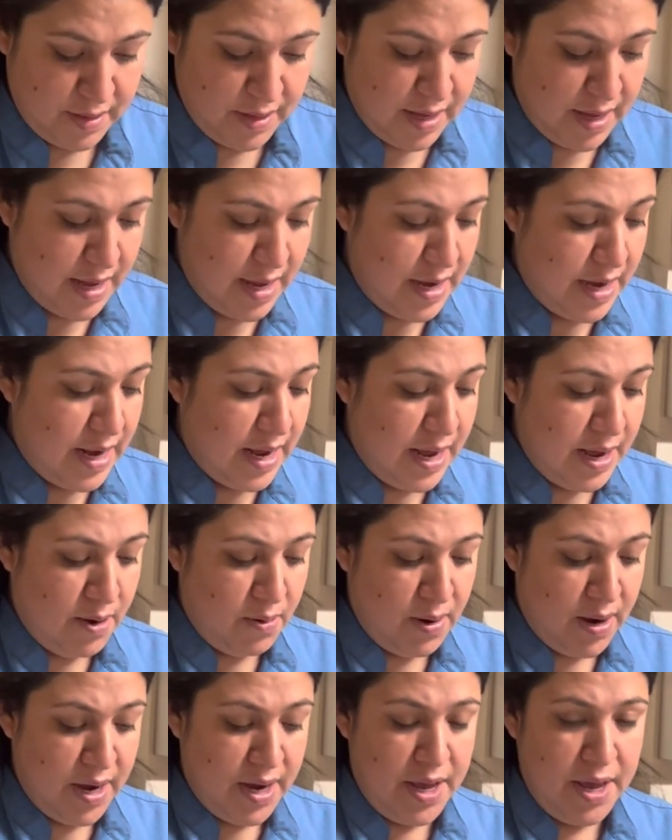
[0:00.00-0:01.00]
And now
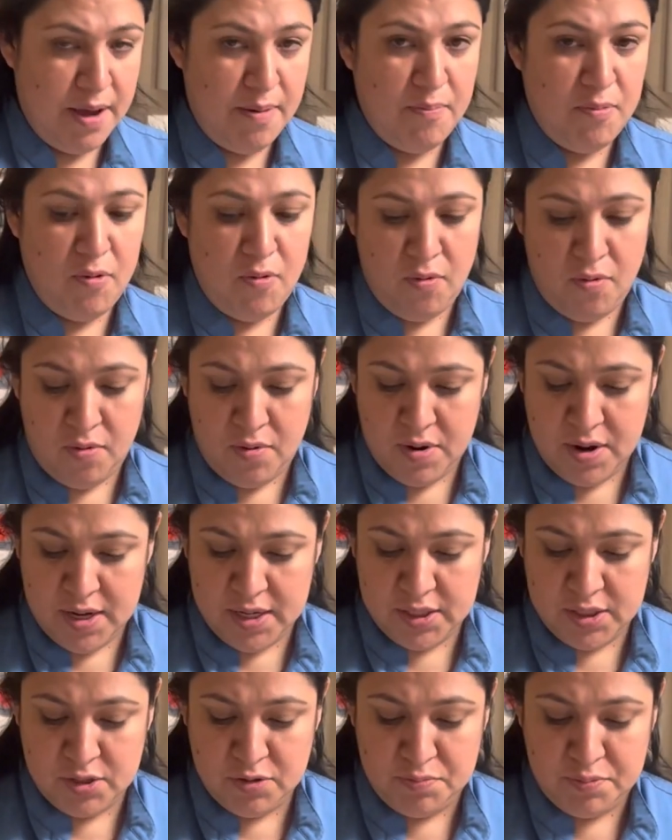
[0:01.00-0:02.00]
I am
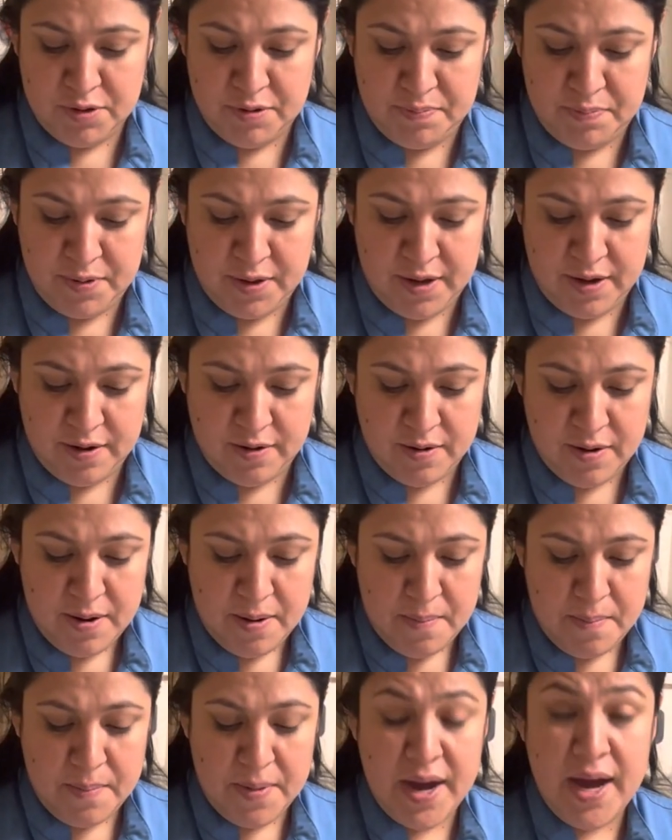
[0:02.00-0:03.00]
going to prepare
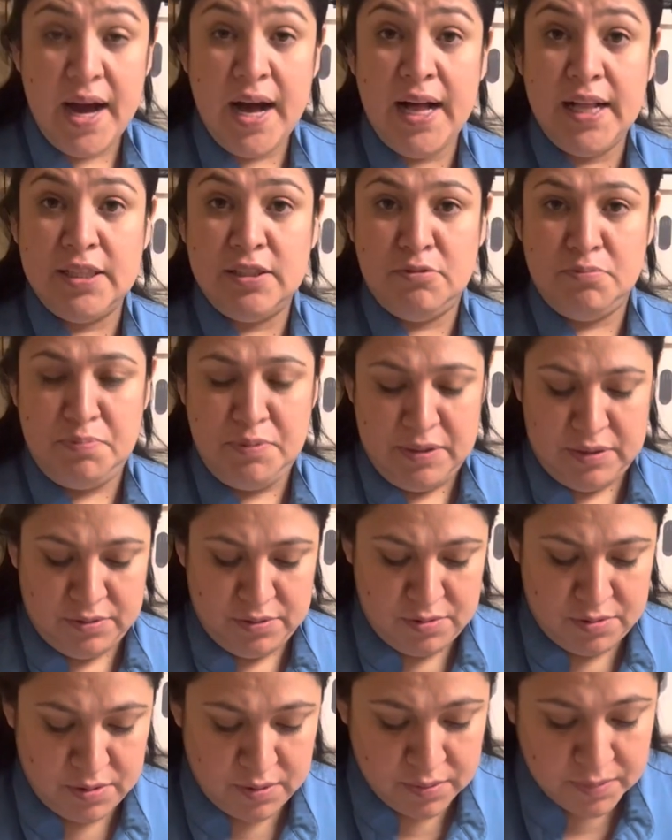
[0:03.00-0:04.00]
my
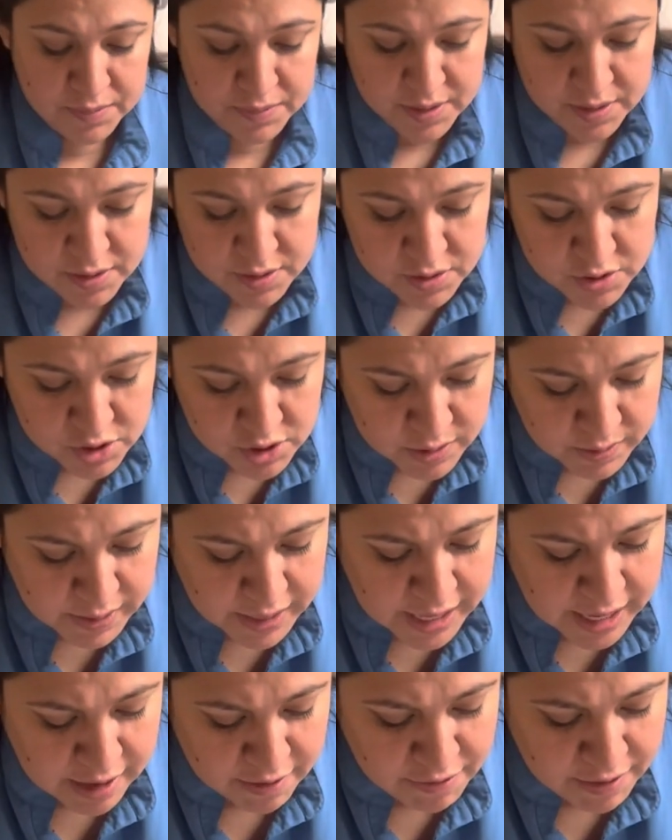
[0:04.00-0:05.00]
haldopildarole. So I
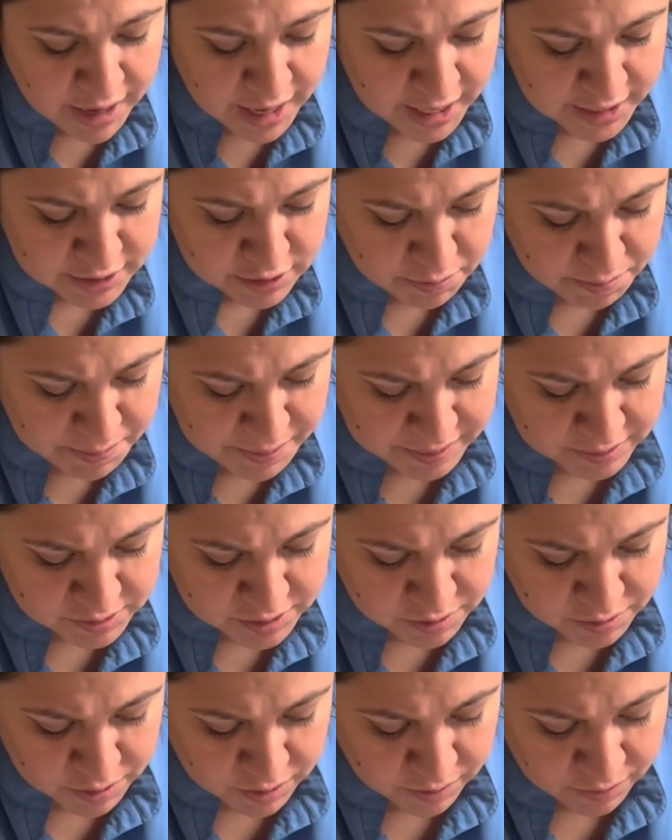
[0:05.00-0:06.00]
have
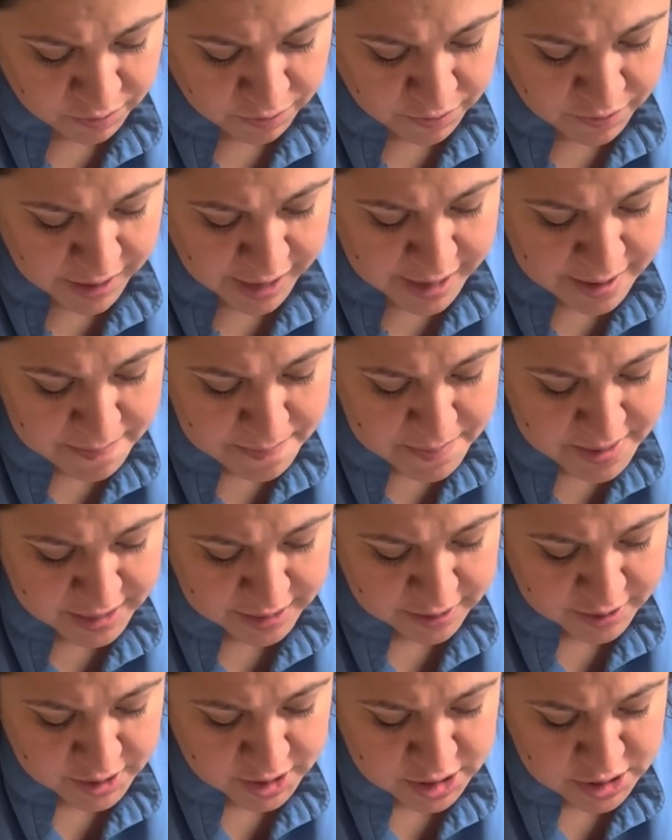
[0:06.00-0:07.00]
haldopildarole 5
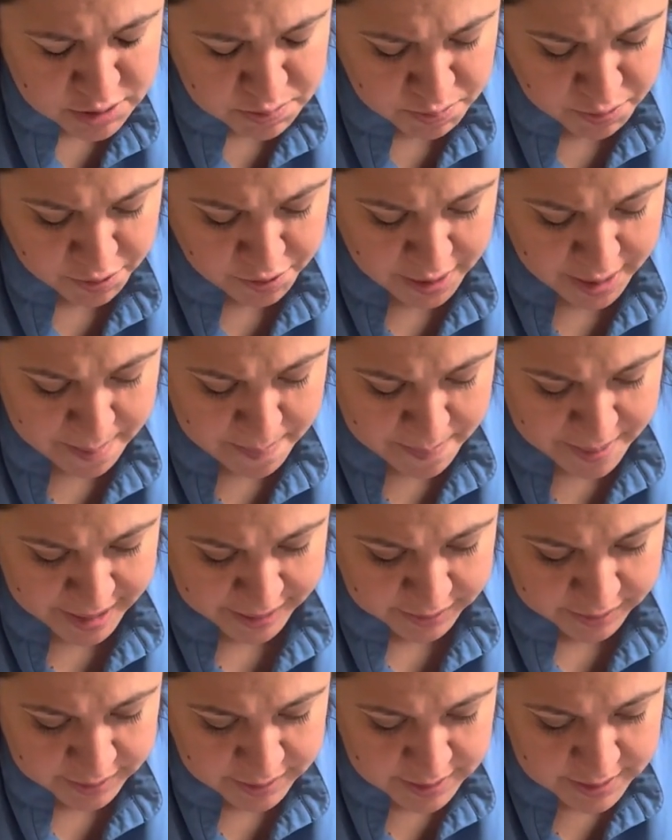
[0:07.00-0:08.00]
milligrams per
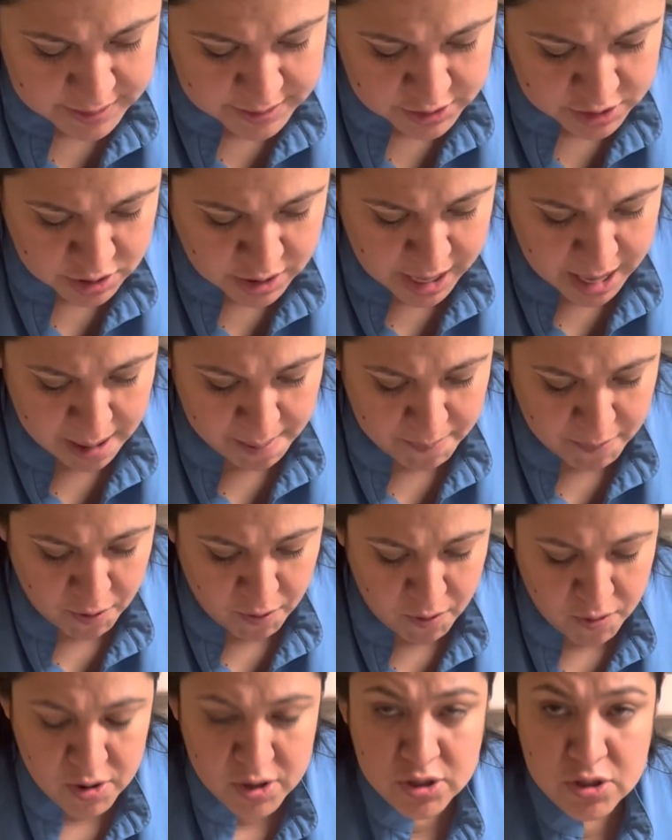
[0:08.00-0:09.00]
ml. So I am
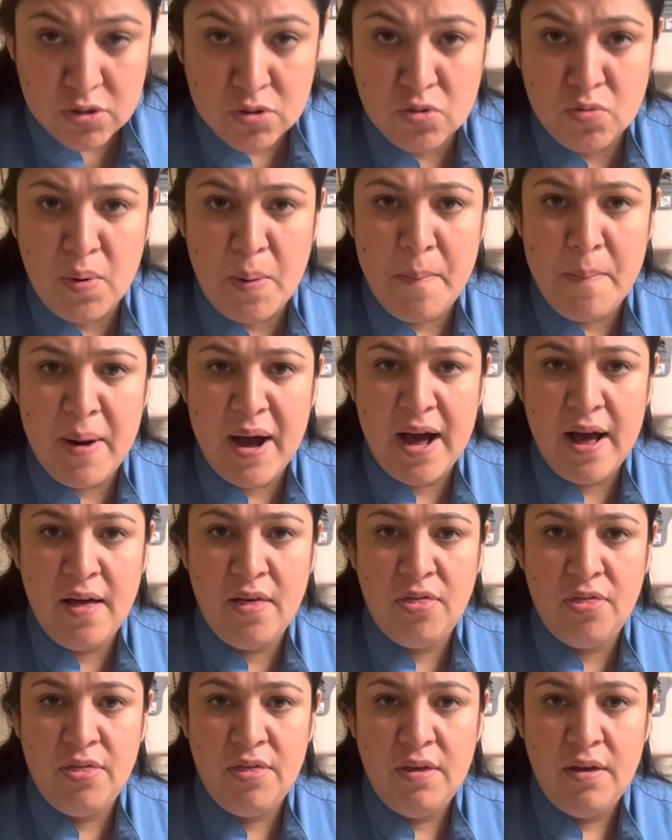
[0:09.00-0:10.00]
going to do a math,
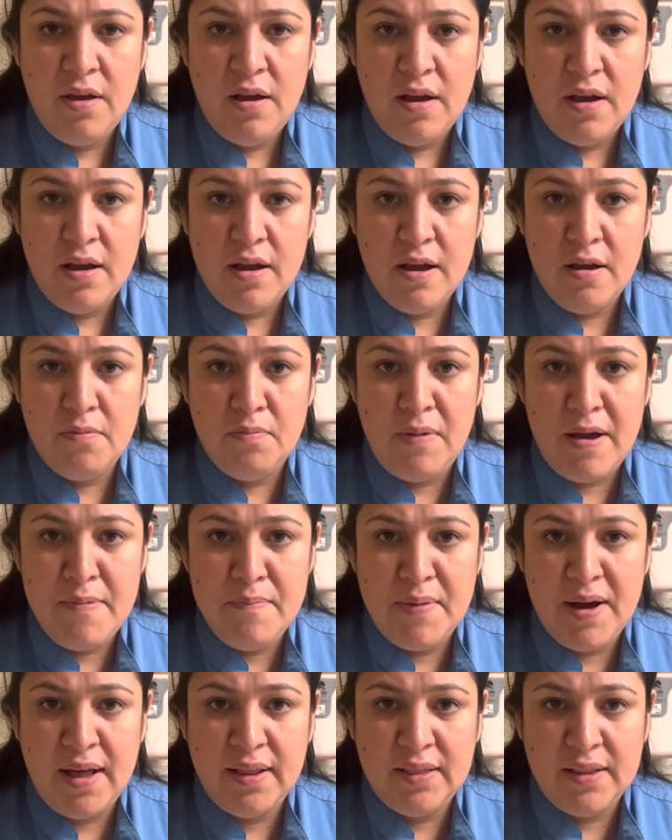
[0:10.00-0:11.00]
and my
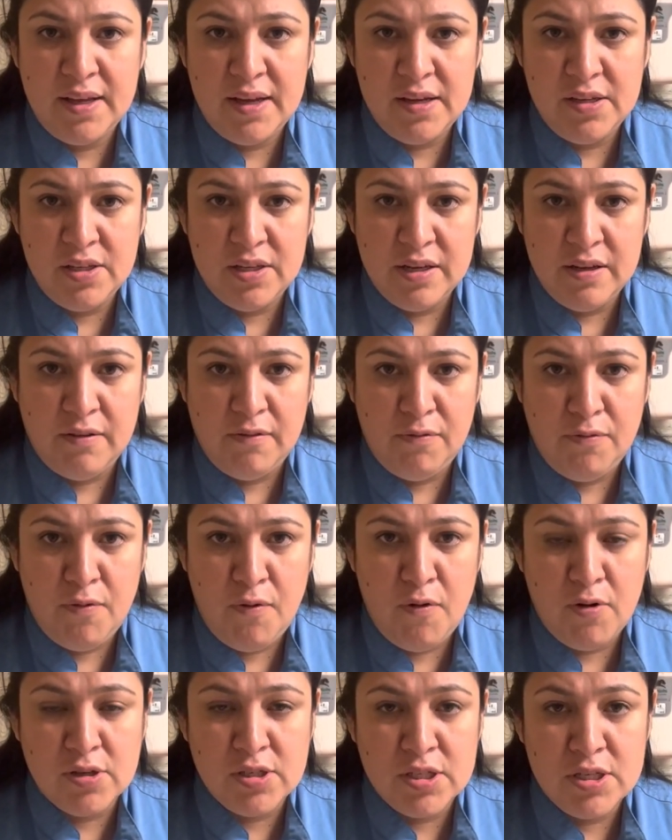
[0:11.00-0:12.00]
math yield
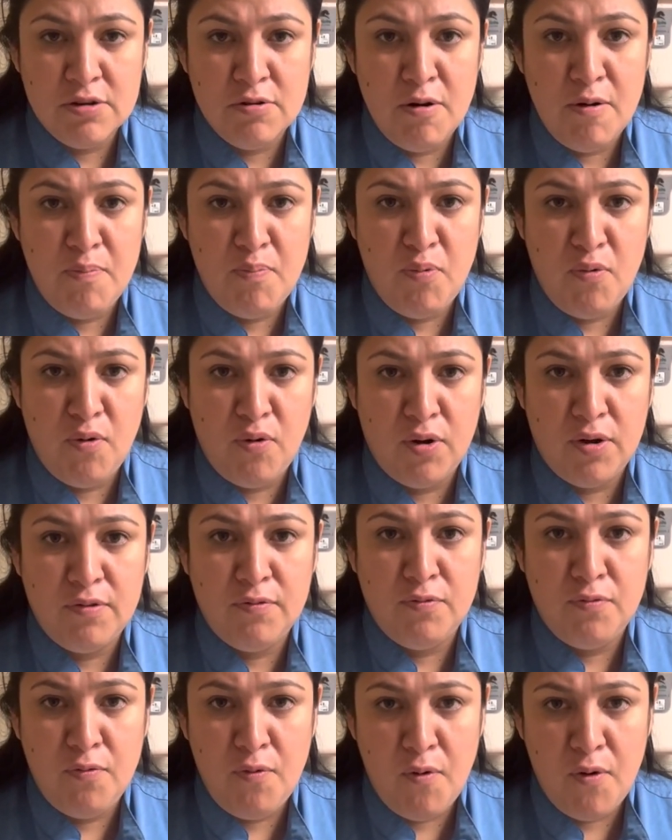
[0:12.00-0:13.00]
for
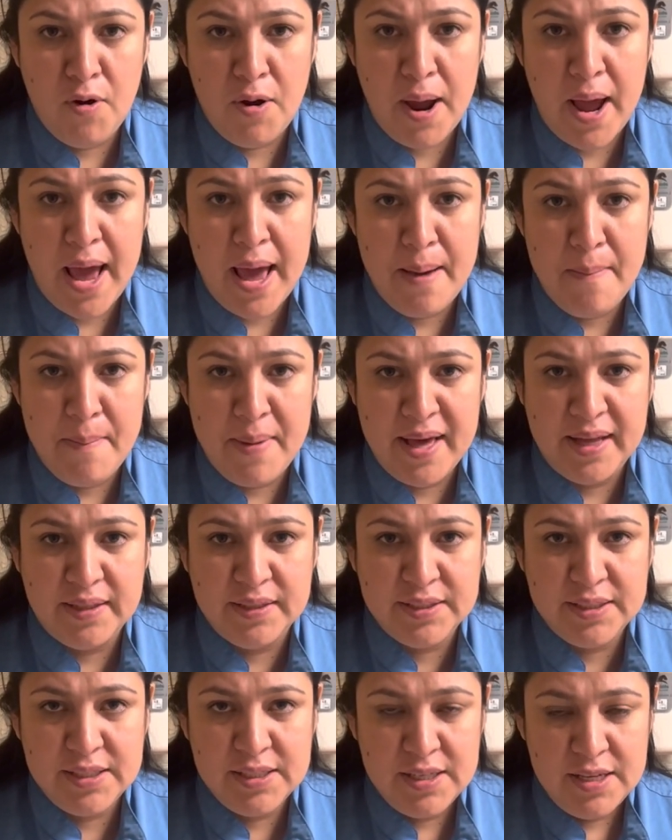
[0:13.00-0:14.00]
0.4
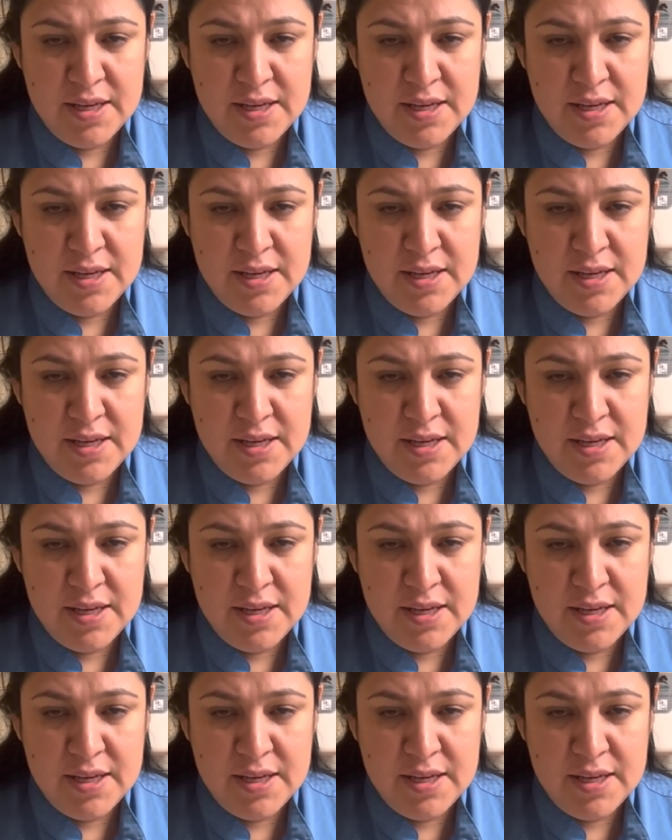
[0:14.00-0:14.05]
mLs,